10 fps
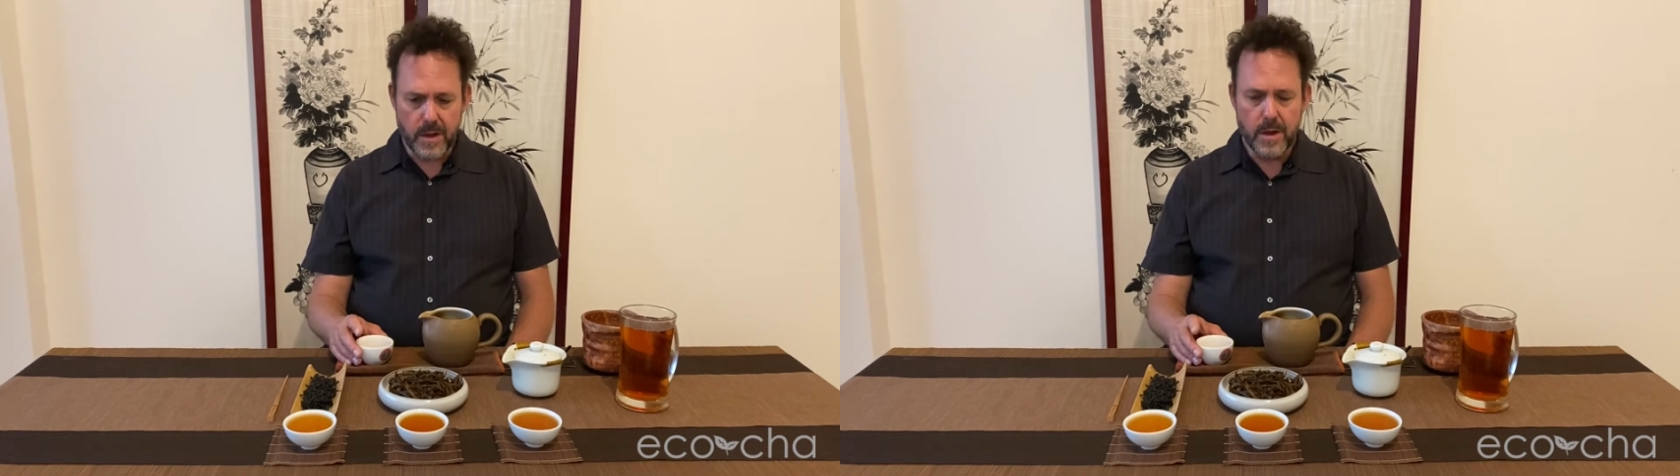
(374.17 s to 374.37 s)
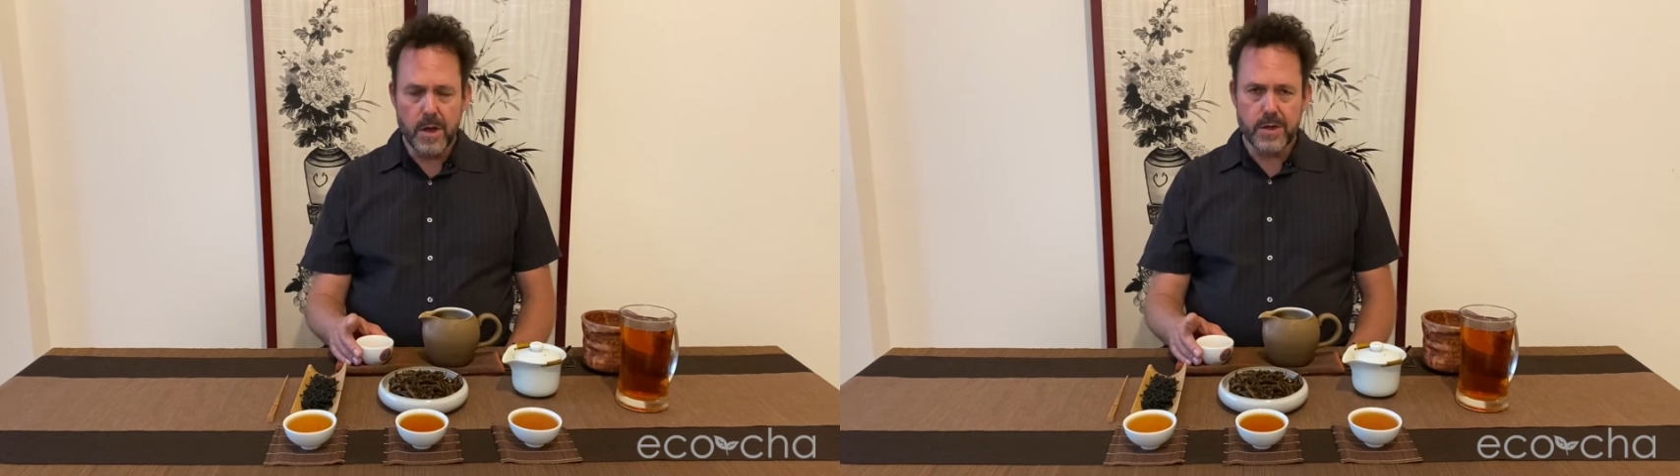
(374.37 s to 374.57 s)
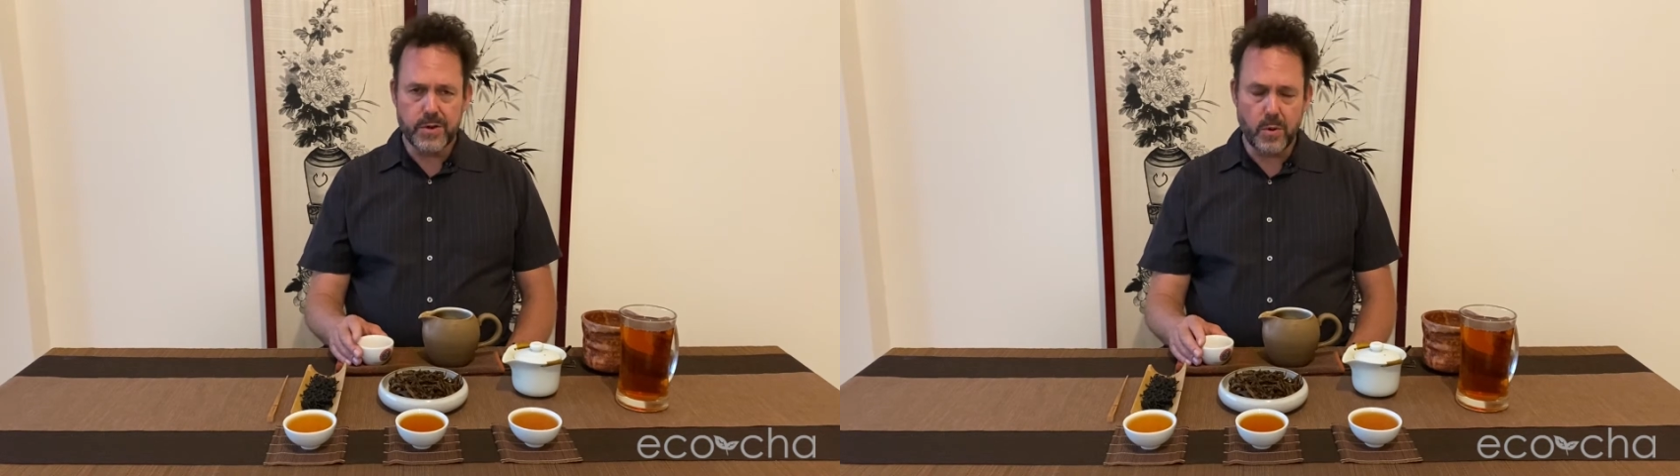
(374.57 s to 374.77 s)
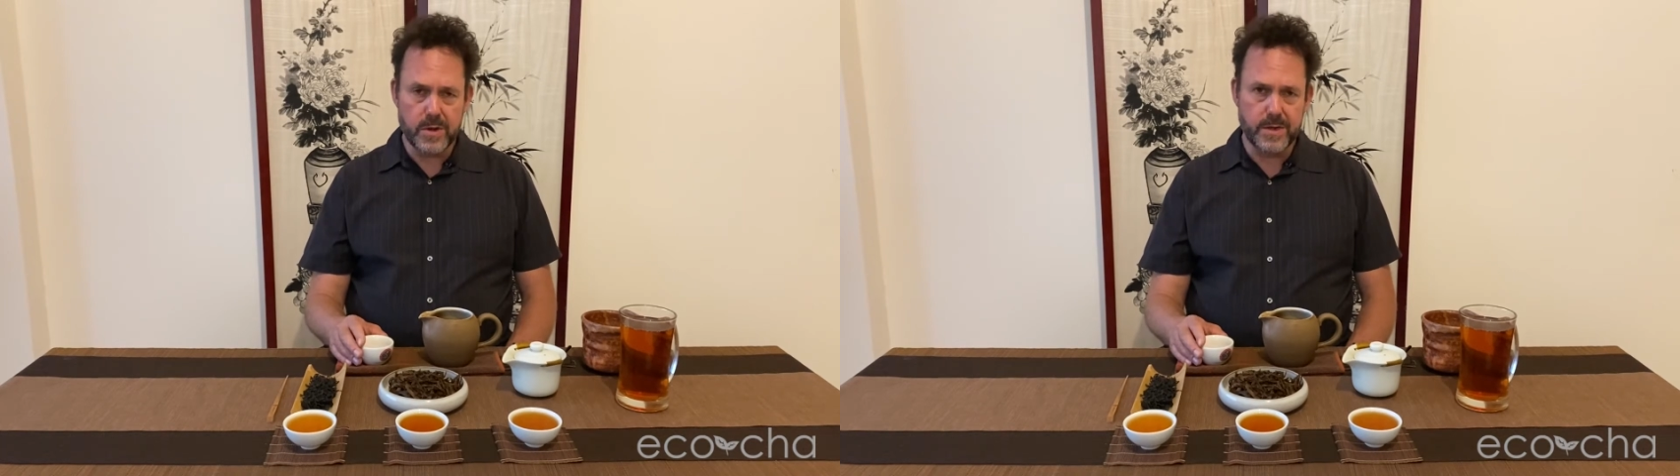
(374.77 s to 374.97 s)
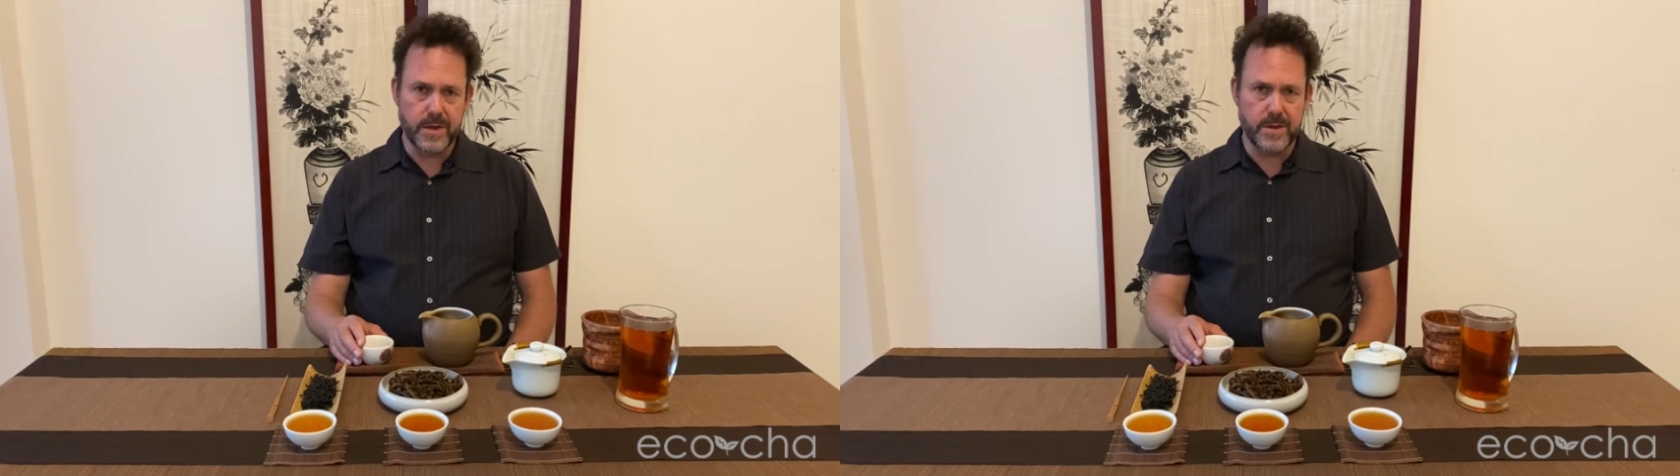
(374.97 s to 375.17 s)

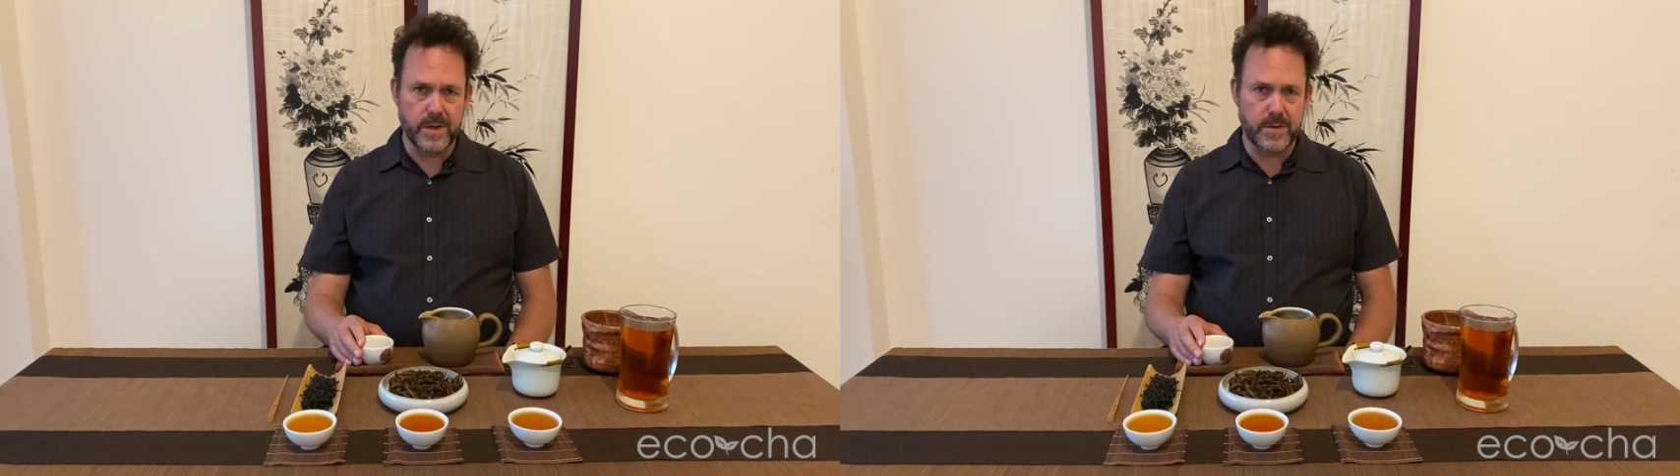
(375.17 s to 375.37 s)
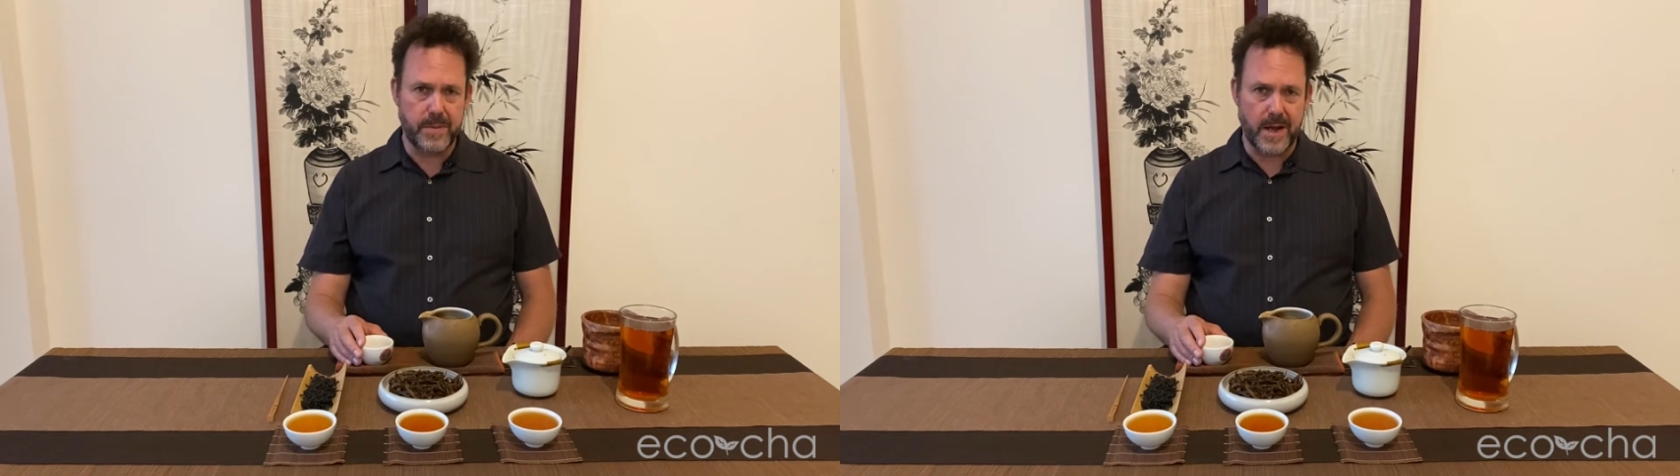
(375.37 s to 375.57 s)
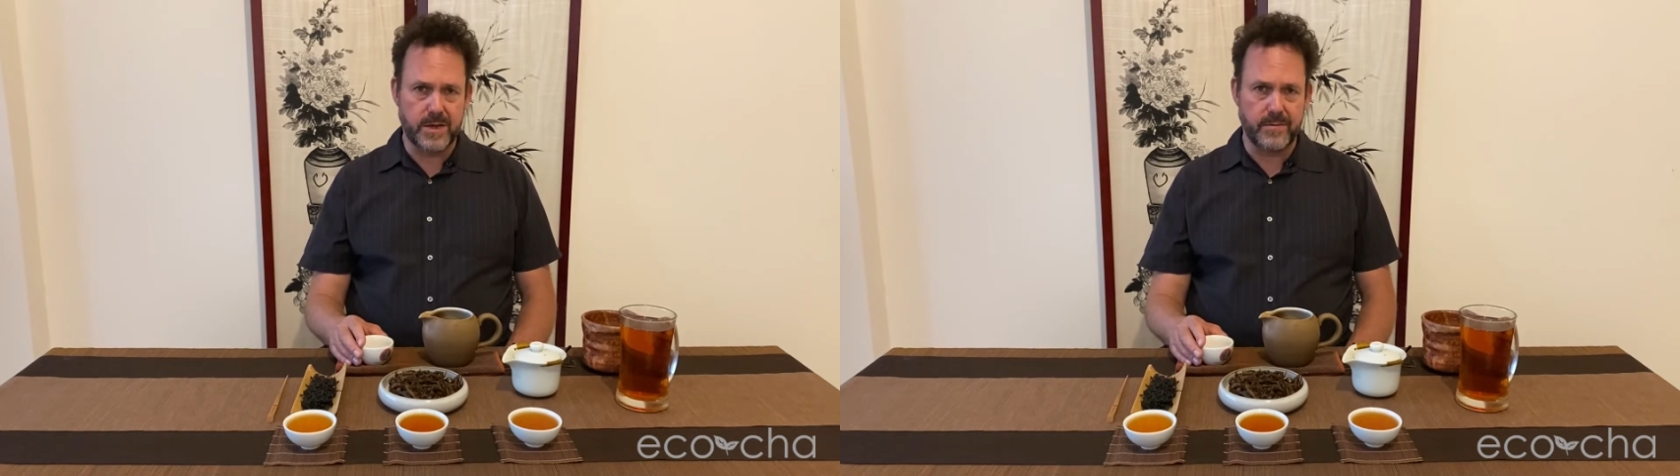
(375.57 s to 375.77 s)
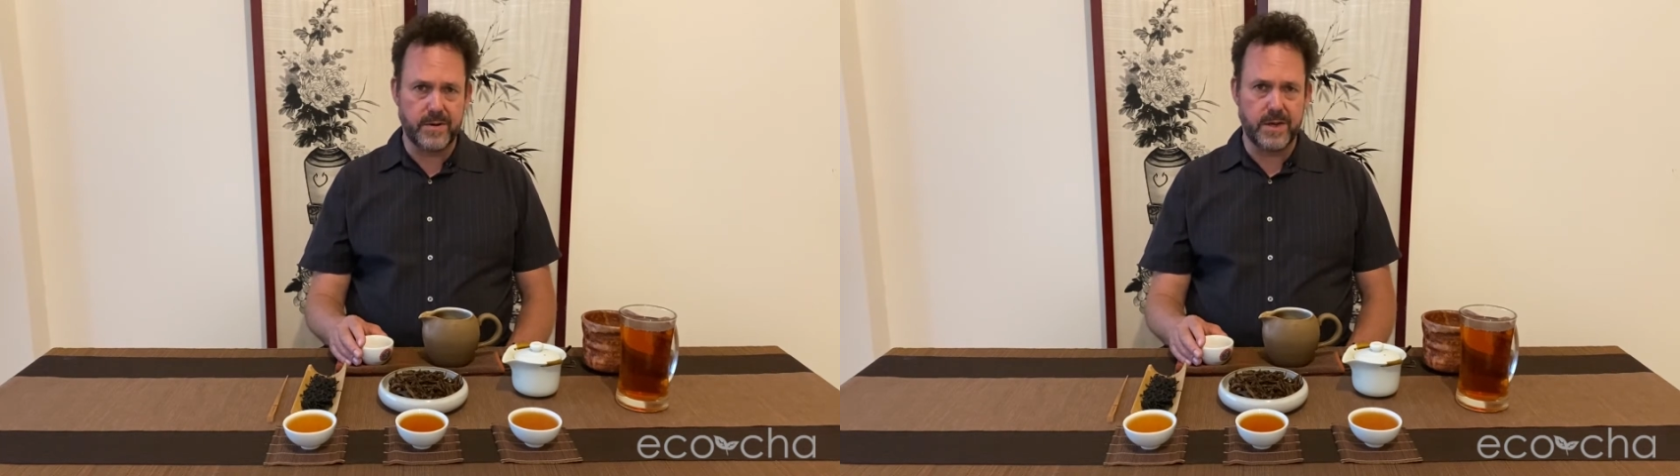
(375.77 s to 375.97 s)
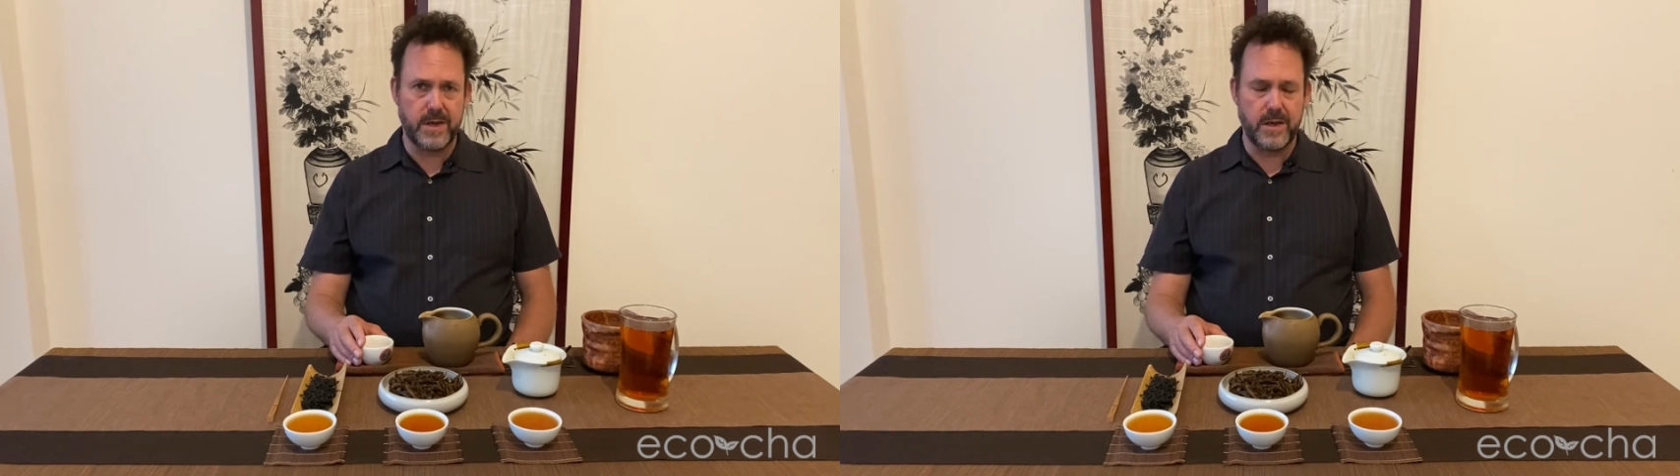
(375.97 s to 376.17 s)
sourced this batch of
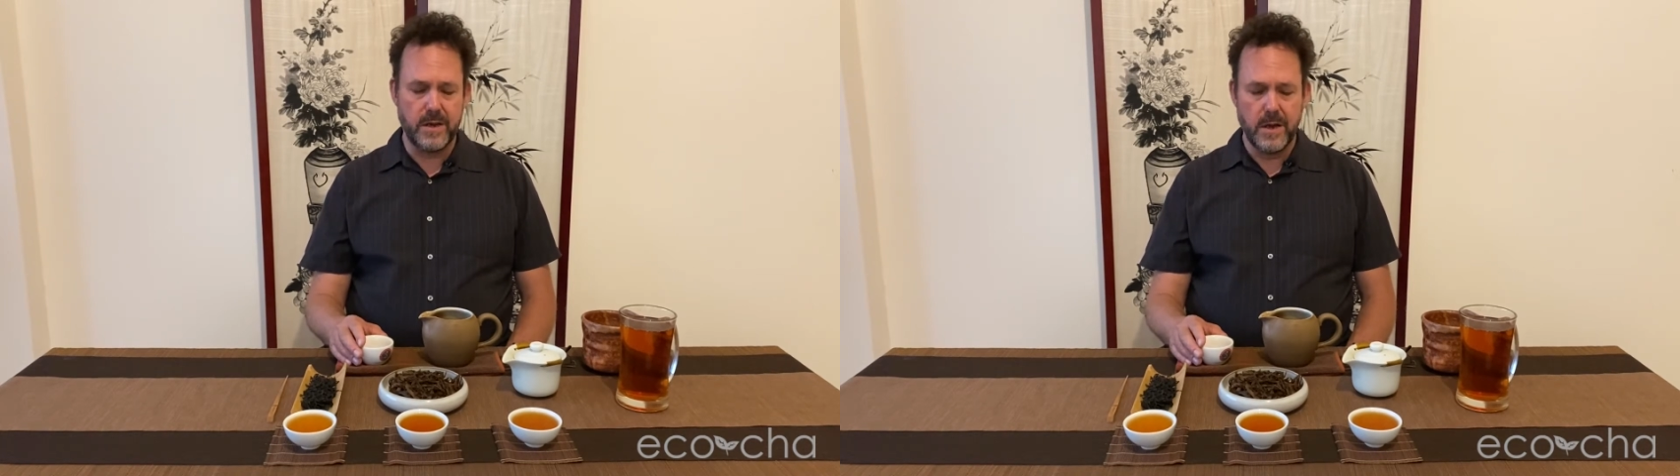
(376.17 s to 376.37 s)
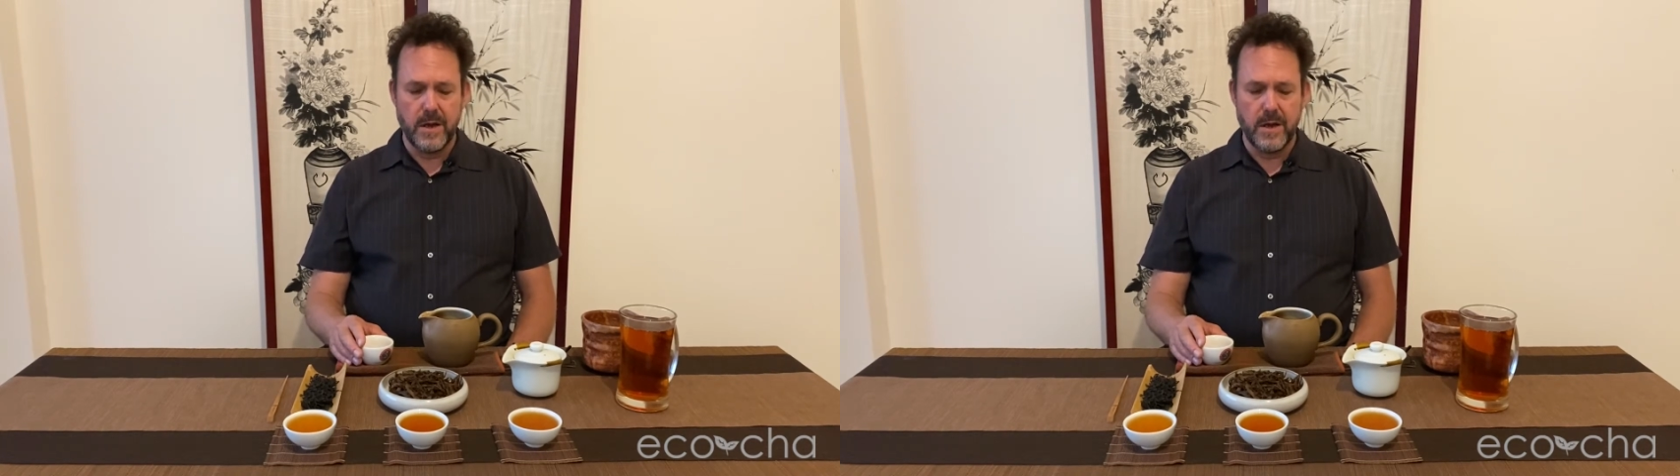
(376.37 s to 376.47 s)
tea